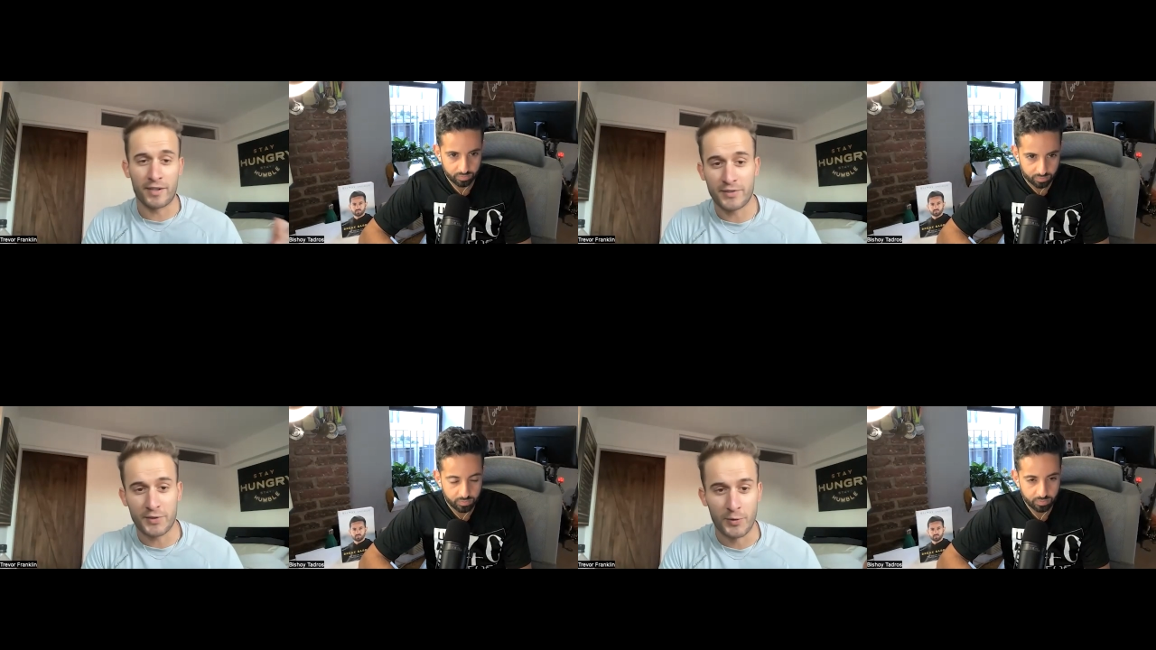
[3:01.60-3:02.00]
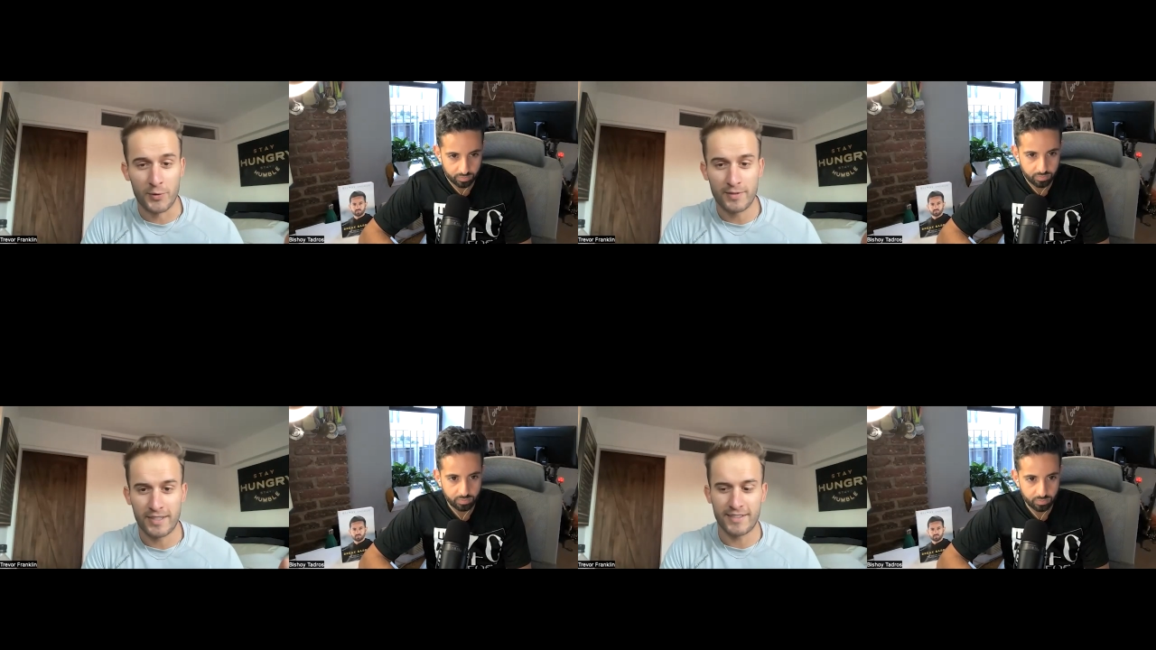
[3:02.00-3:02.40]
Speaker 1: on
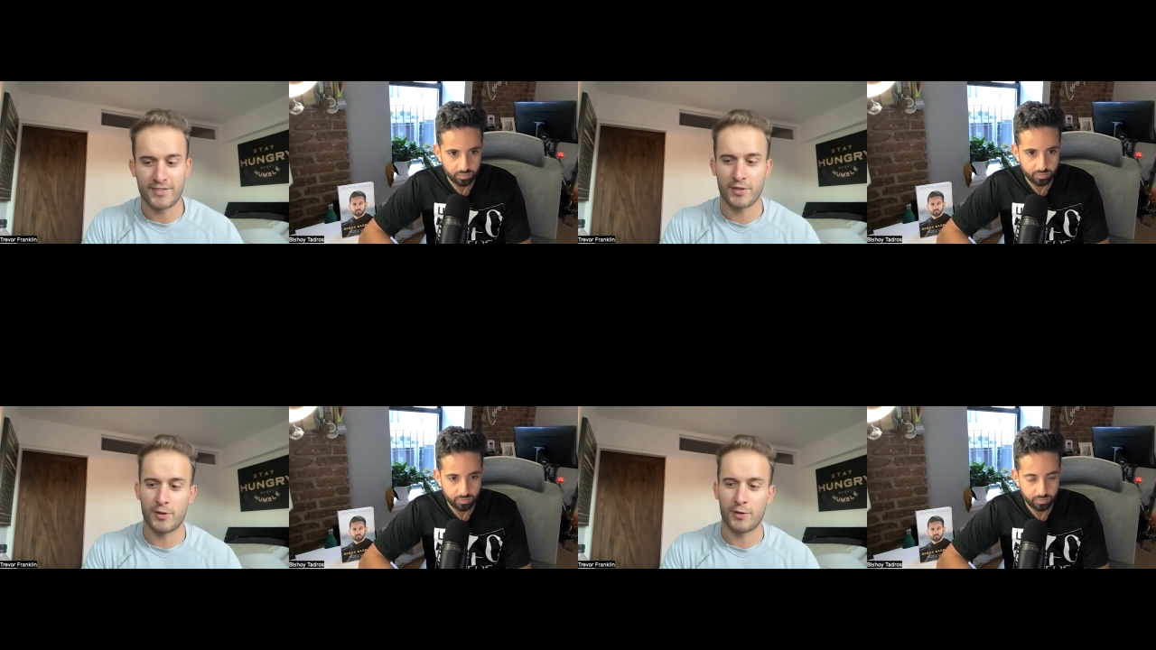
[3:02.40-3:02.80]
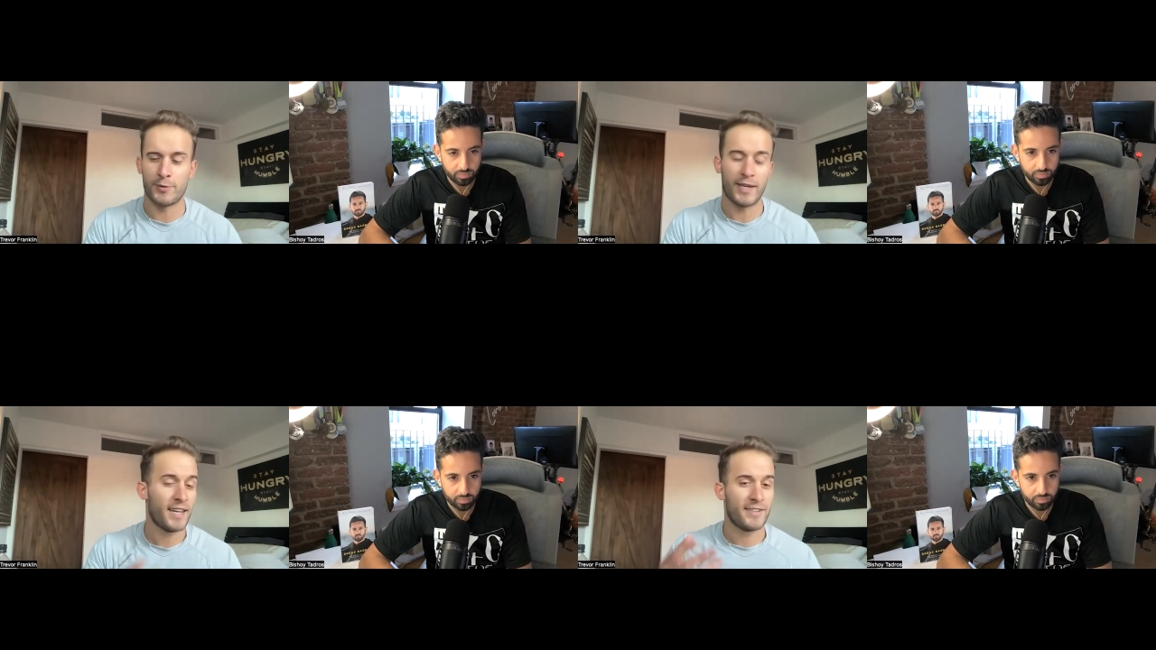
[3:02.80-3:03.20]
school. And
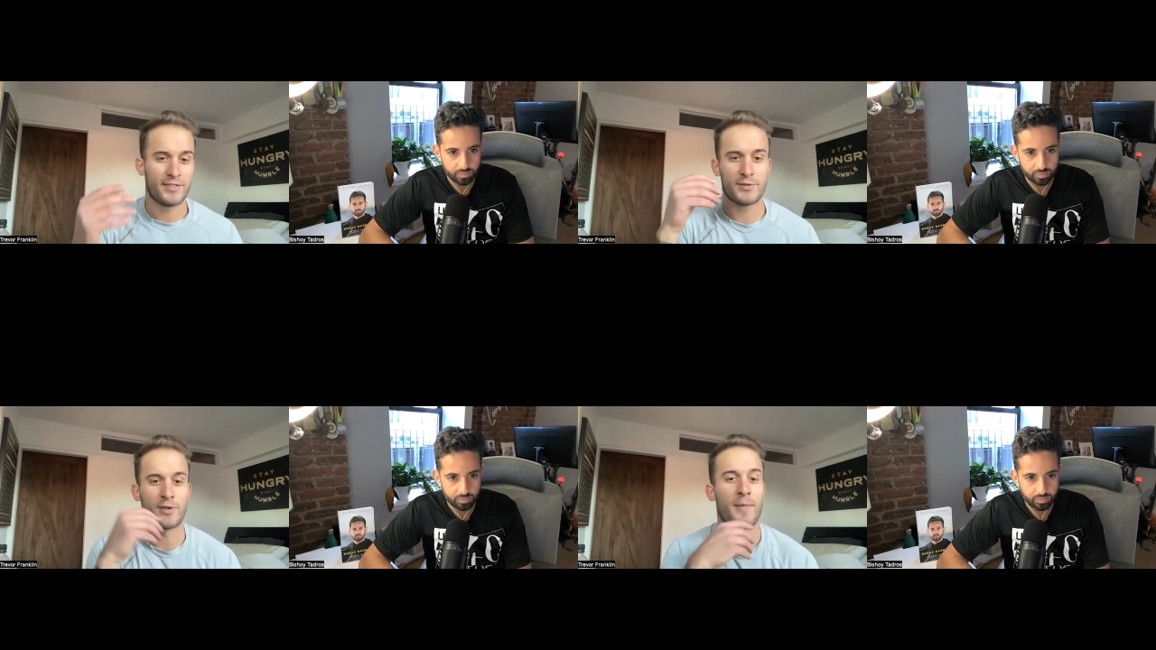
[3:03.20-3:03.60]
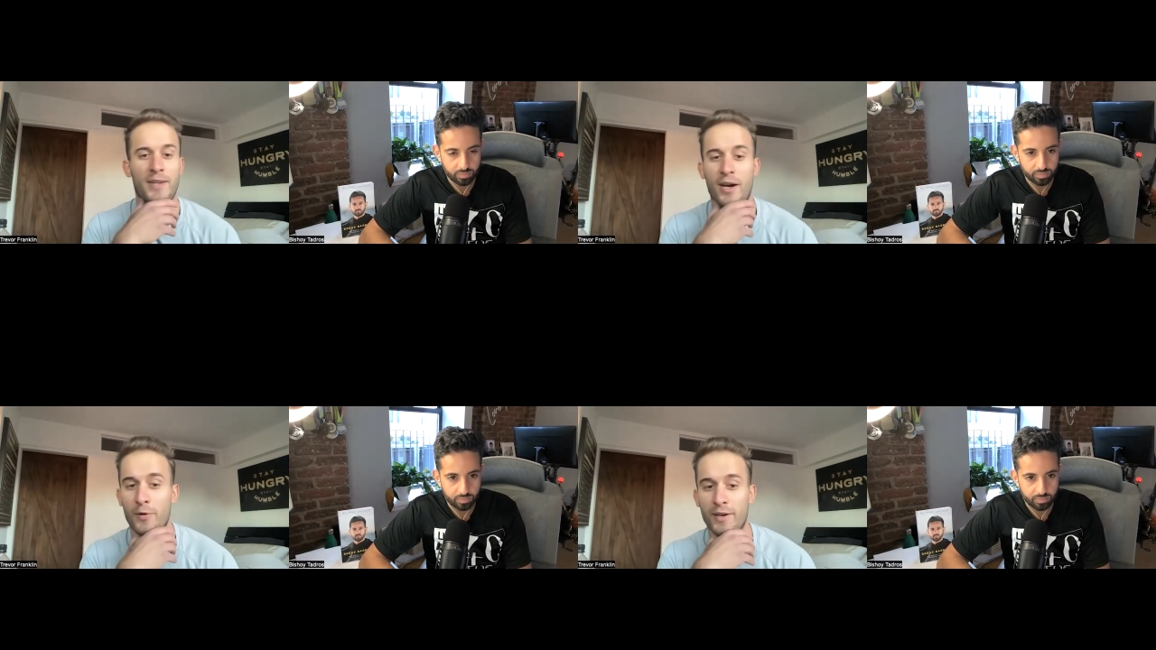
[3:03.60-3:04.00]
so, yeah, just
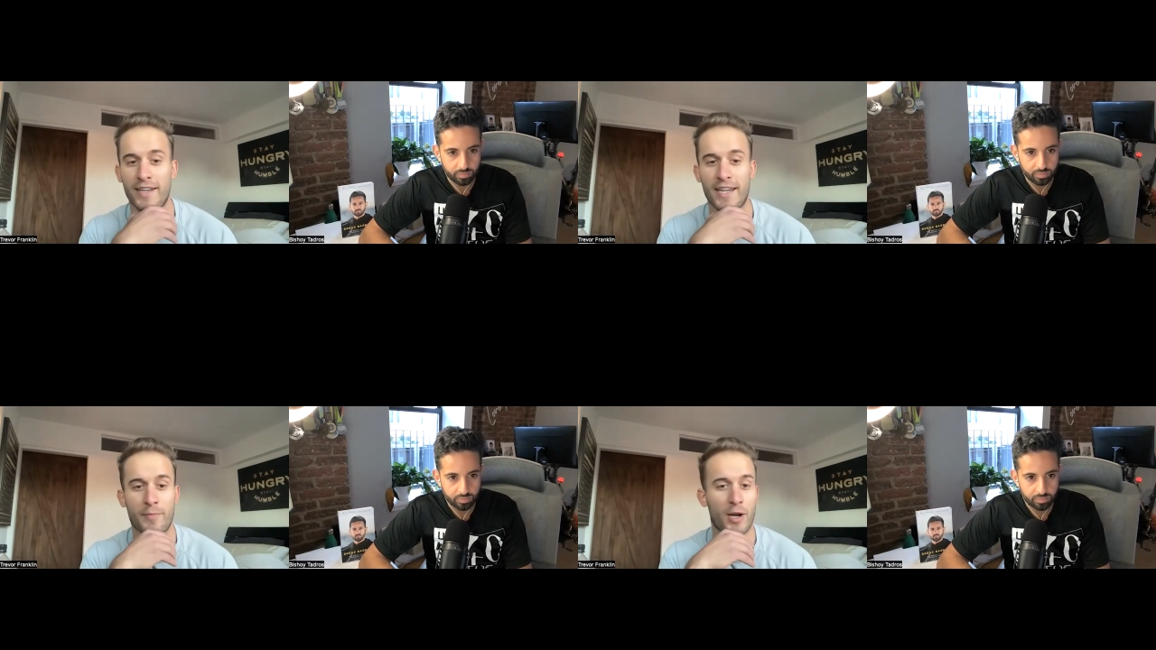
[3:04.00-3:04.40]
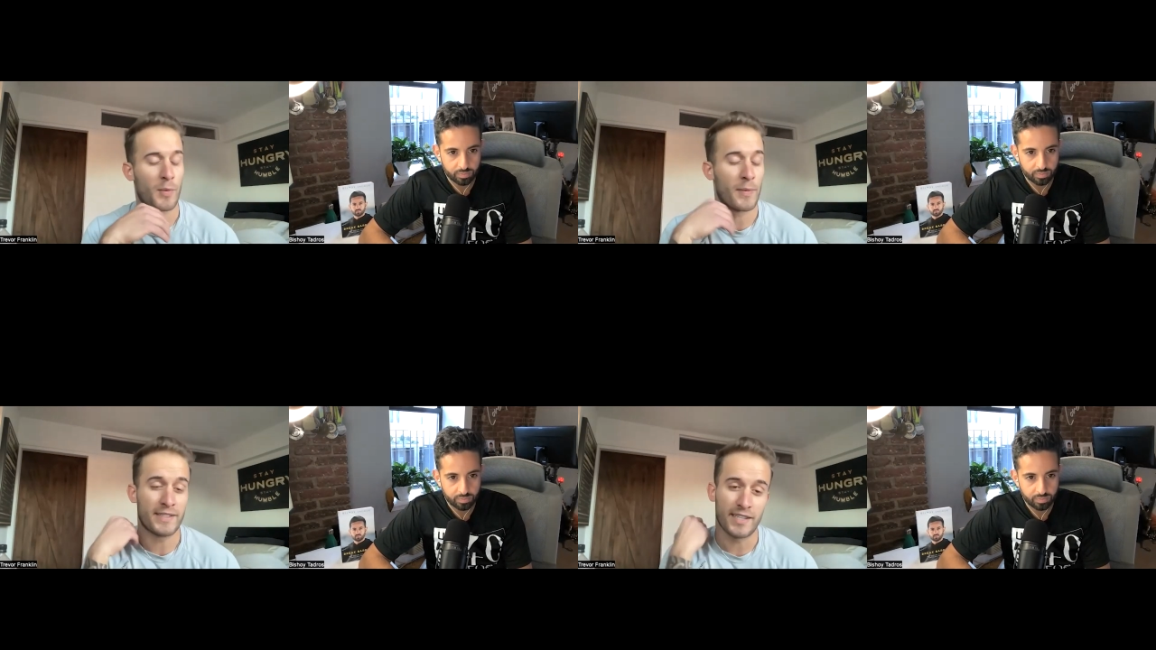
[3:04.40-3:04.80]
dropped out one day, bought a
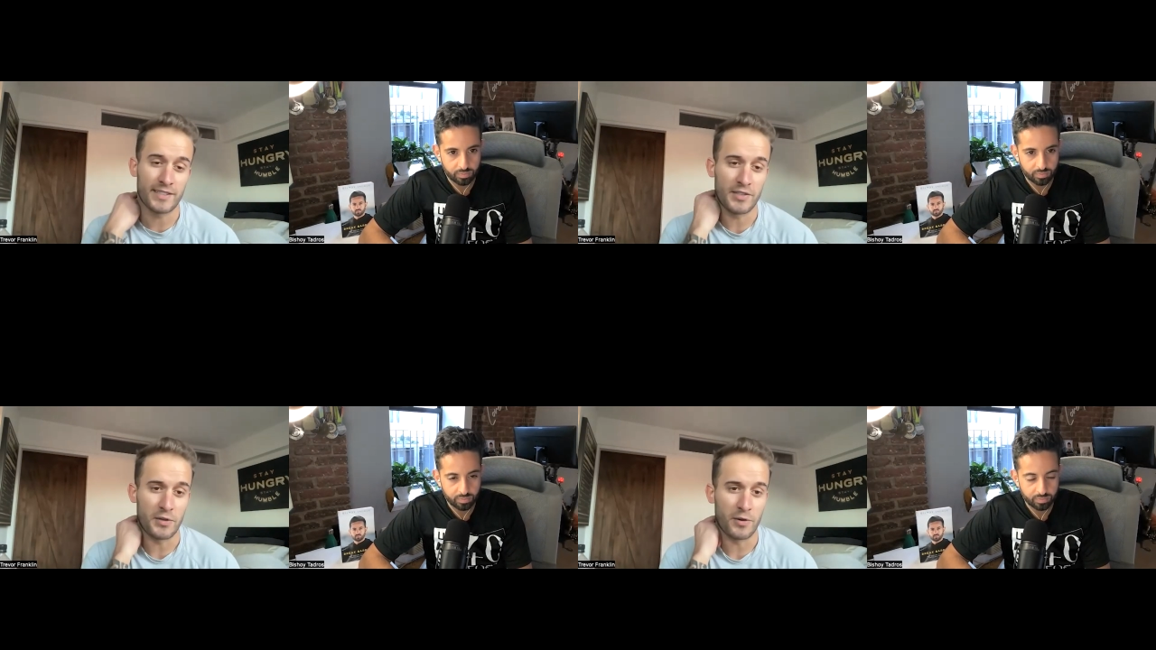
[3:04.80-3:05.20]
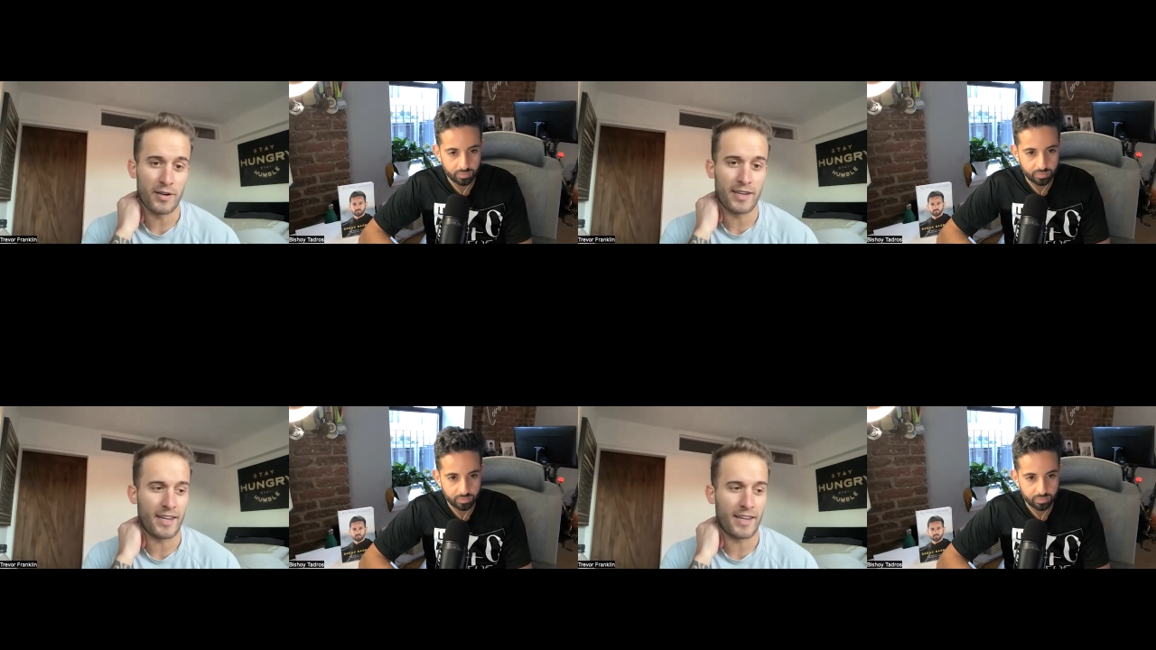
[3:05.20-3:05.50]
one way ticket to New York,